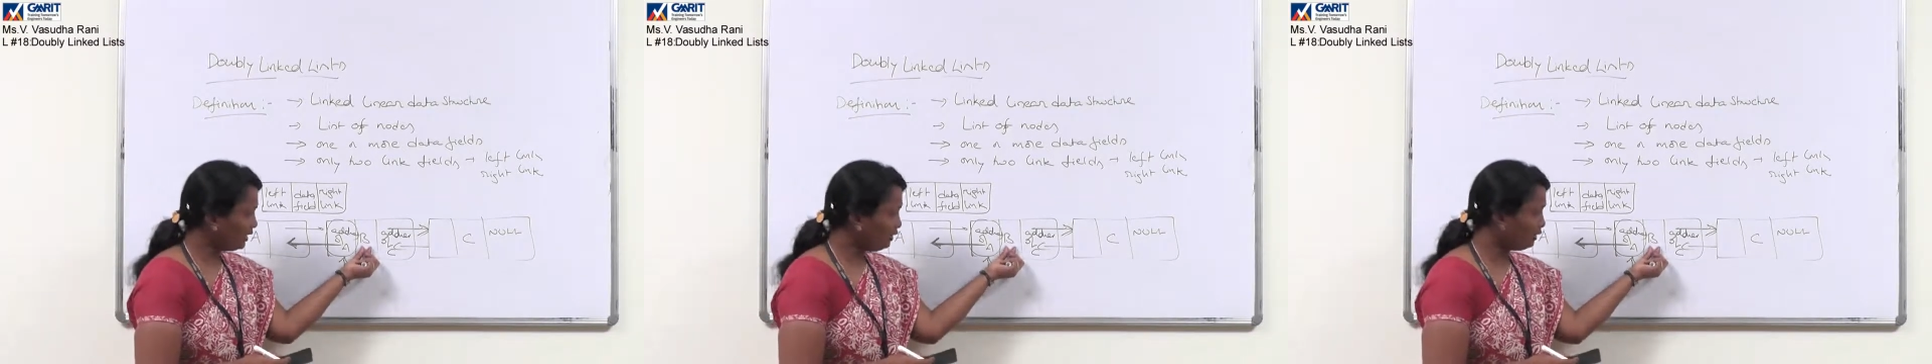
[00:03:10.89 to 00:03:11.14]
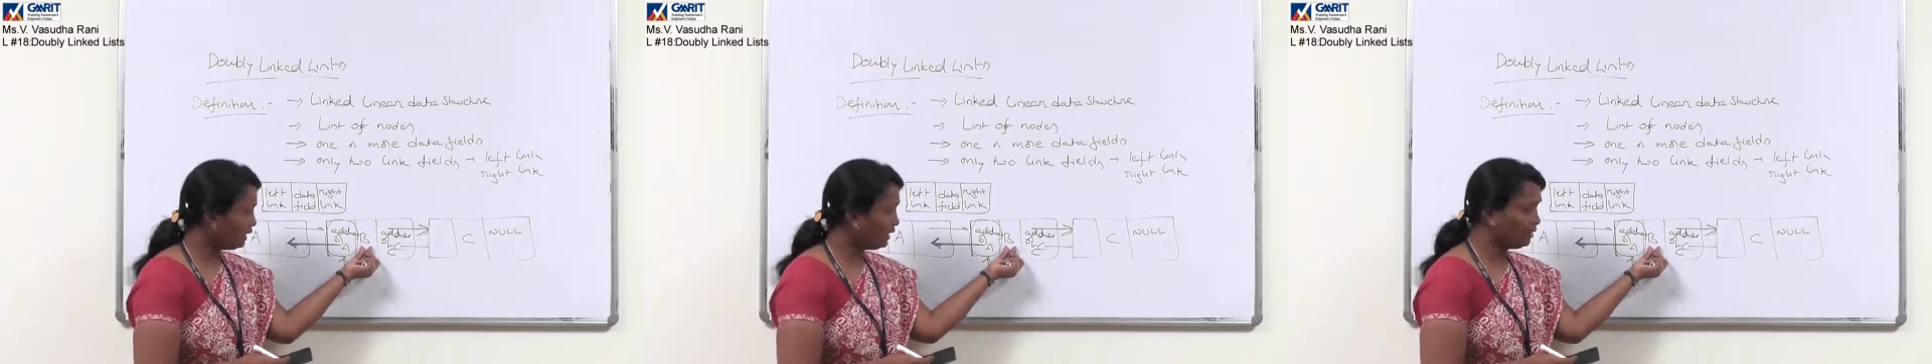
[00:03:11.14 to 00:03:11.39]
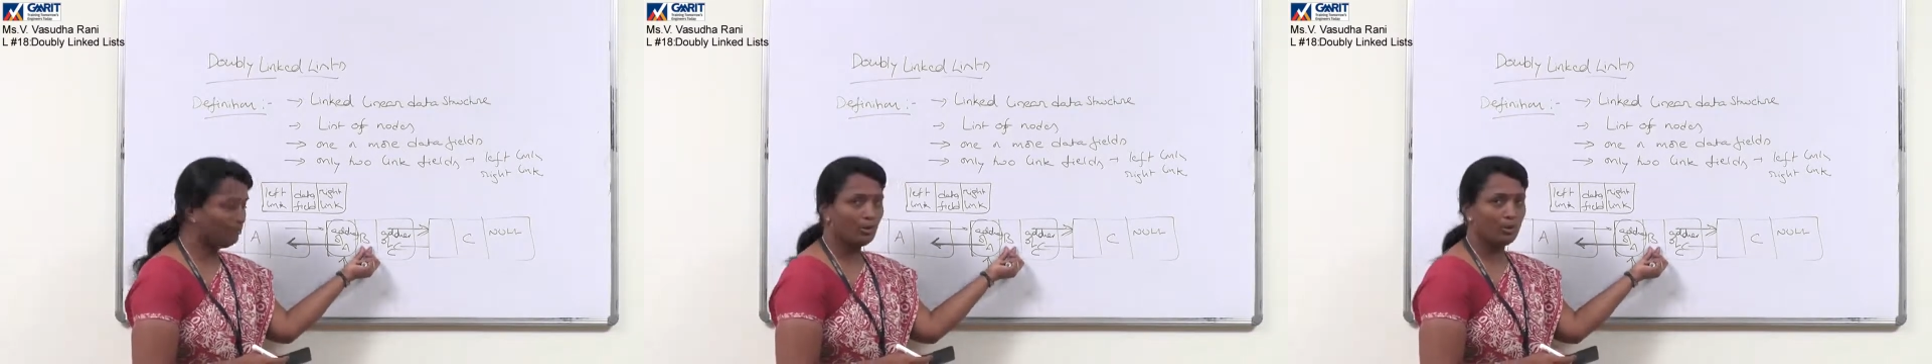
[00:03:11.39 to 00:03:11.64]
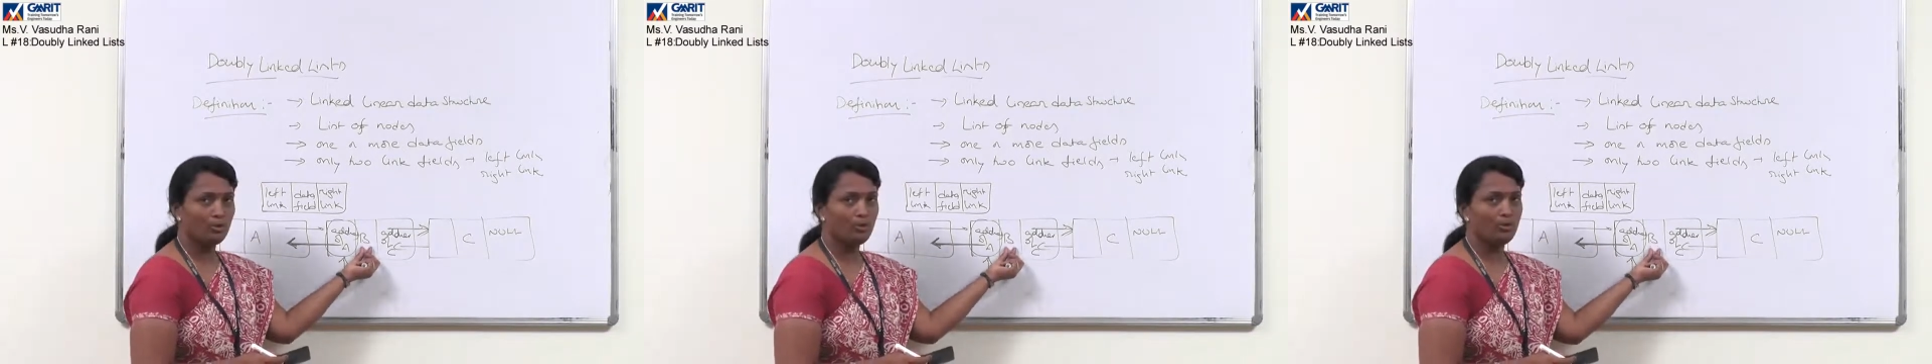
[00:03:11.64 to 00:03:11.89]
you can
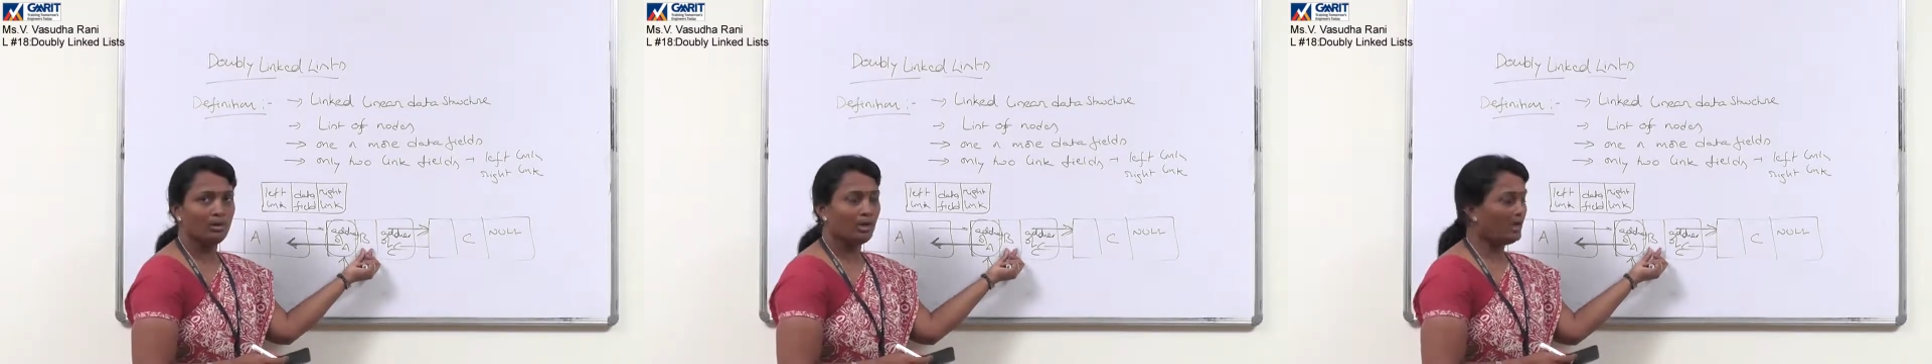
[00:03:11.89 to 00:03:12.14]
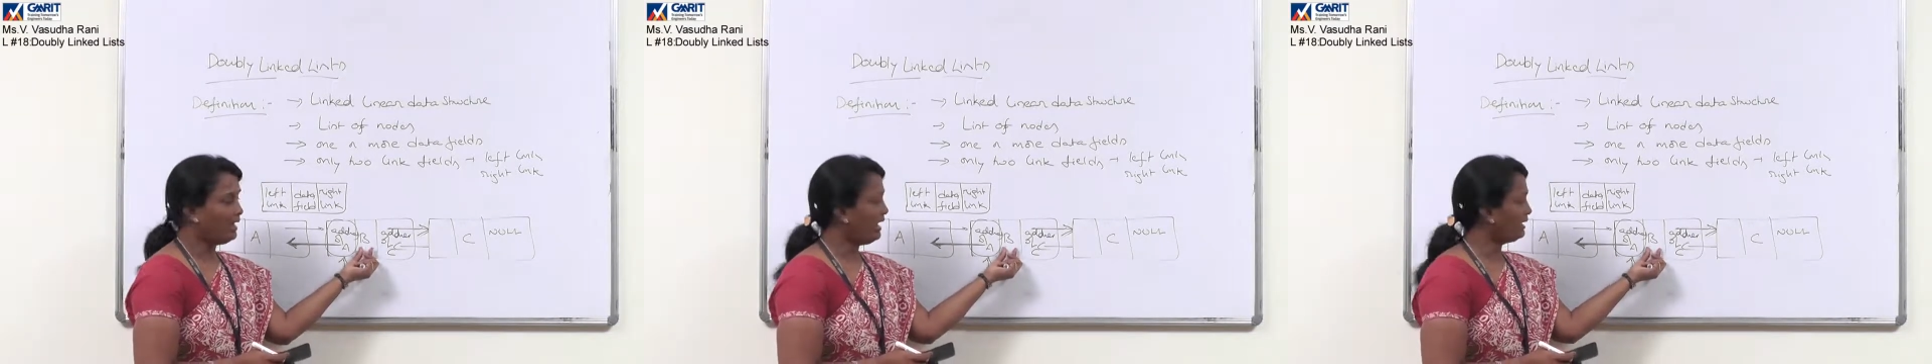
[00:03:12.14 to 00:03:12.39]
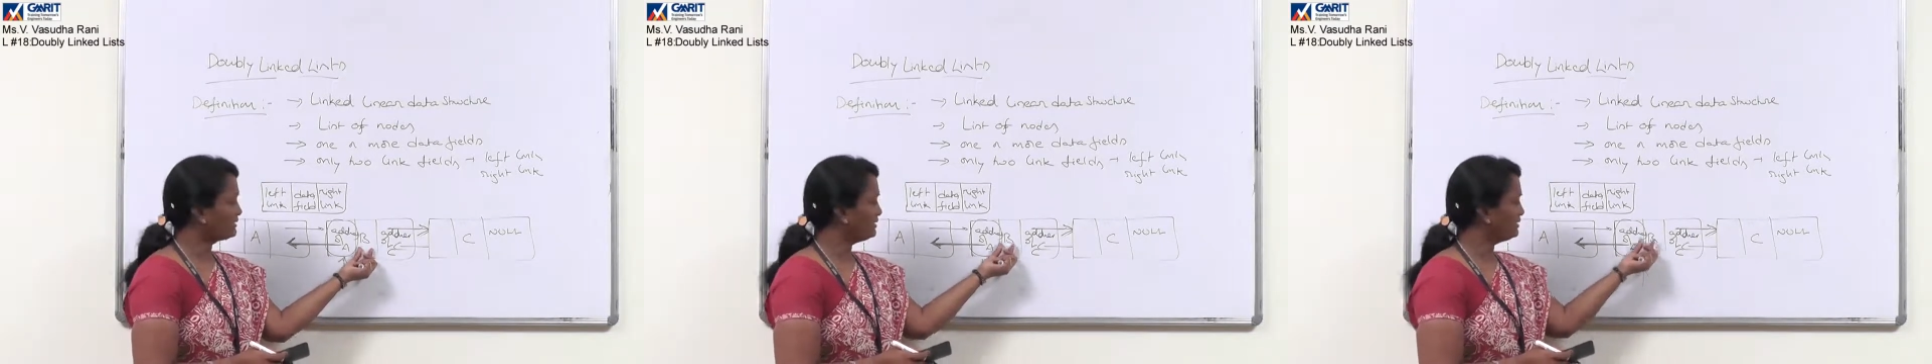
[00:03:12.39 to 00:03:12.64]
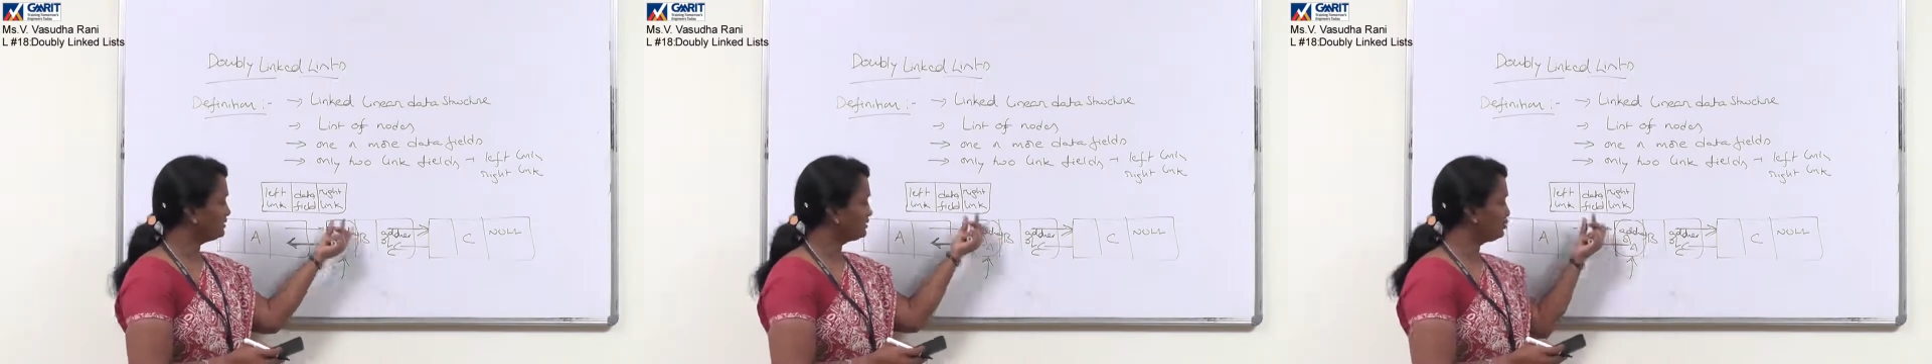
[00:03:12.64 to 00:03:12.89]
able to
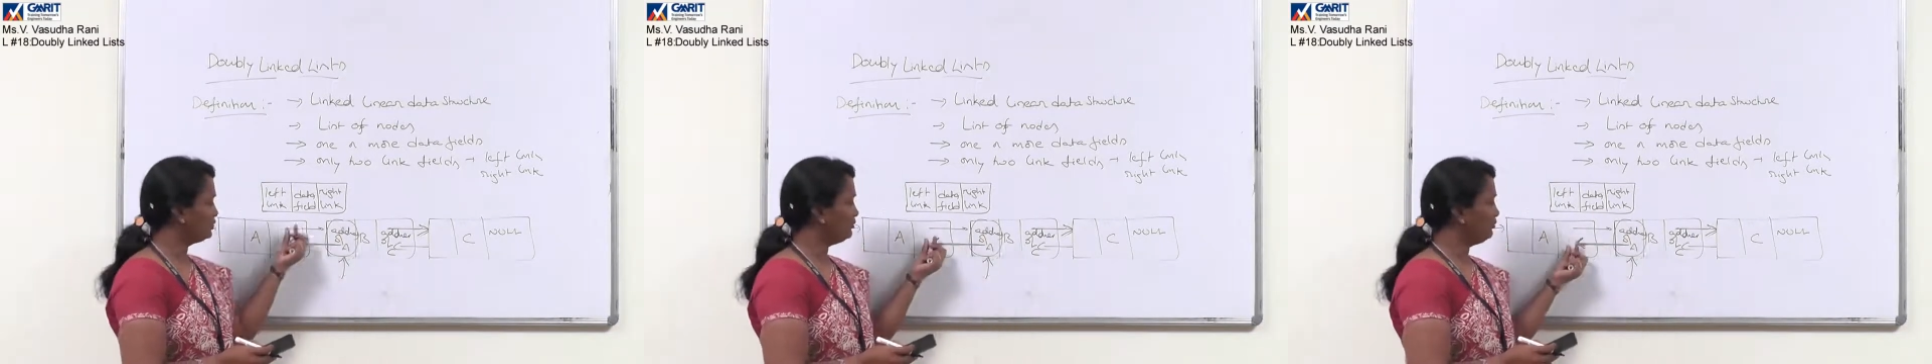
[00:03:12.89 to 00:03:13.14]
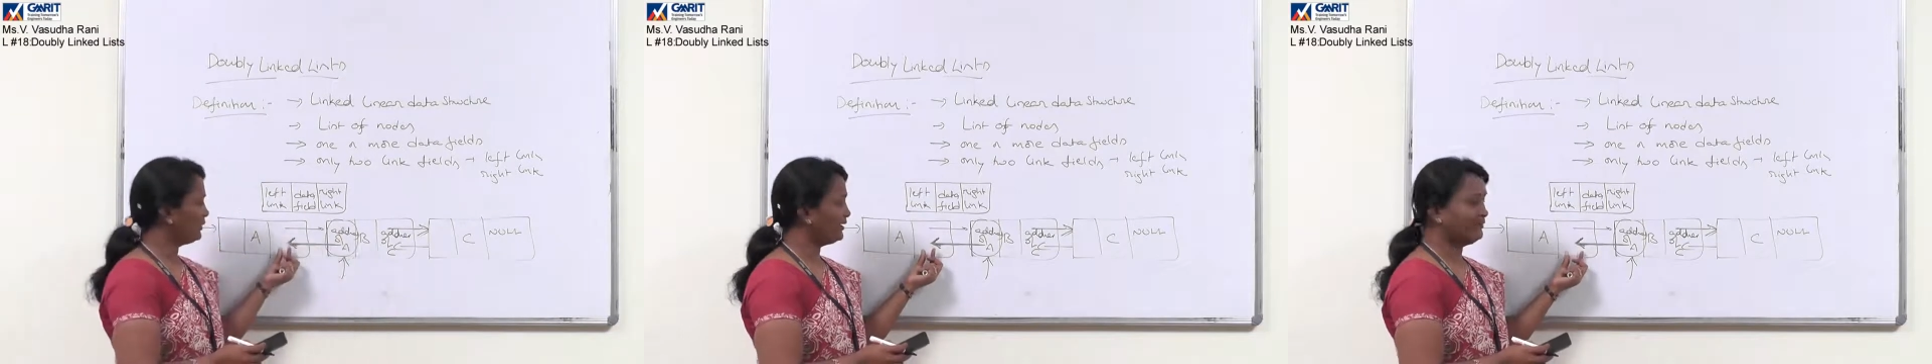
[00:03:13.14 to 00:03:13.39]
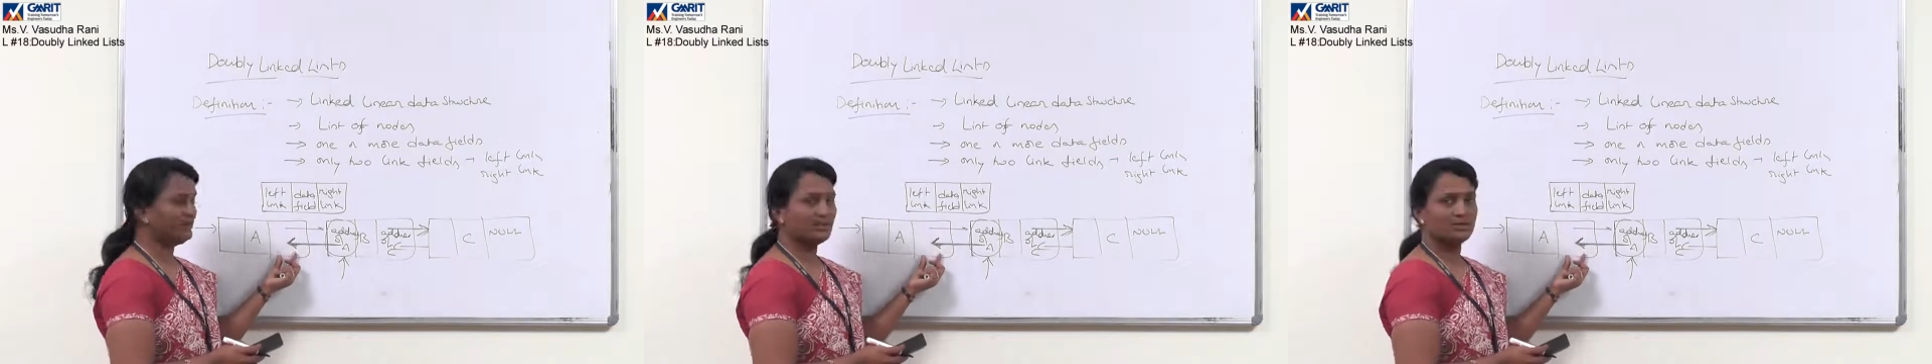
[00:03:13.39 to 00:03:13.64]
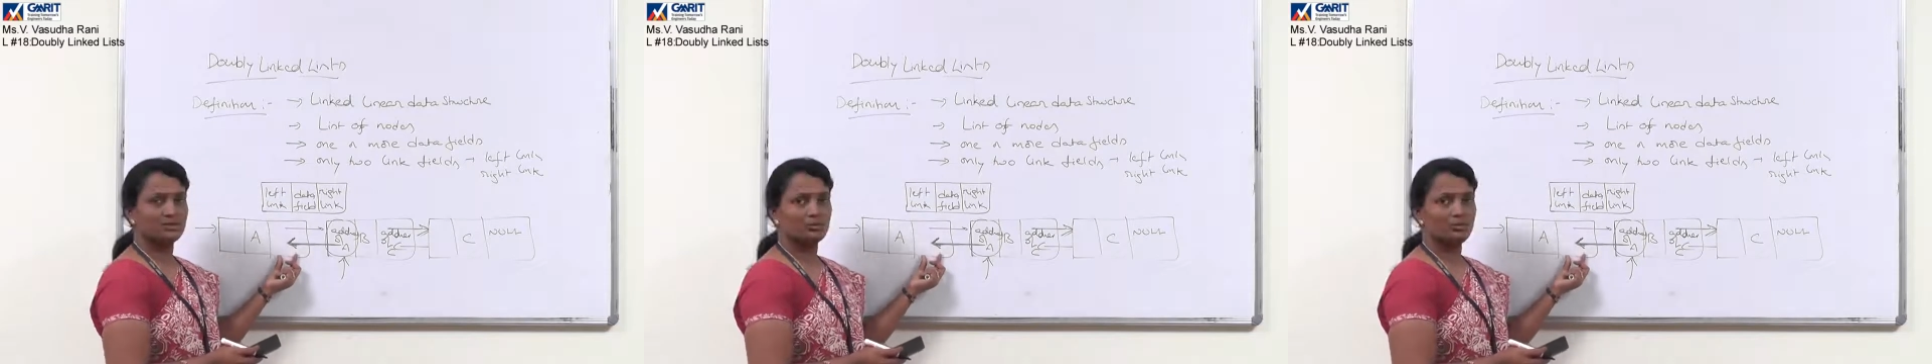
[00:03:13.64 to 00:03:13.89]
access to the
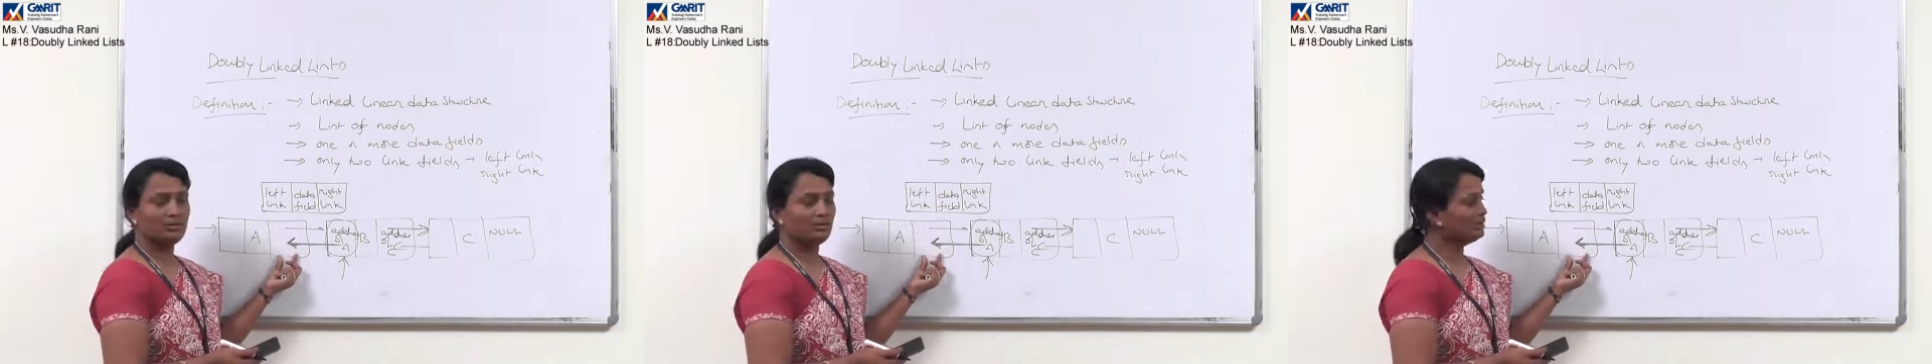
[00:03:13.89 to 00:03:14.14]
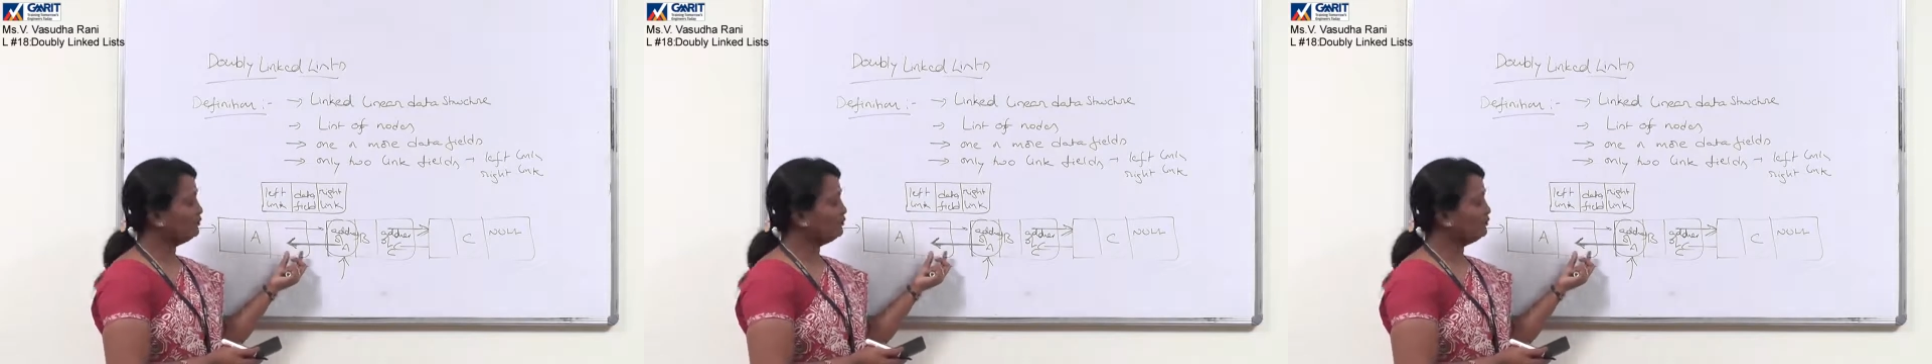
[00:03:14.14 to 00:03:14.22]
previous node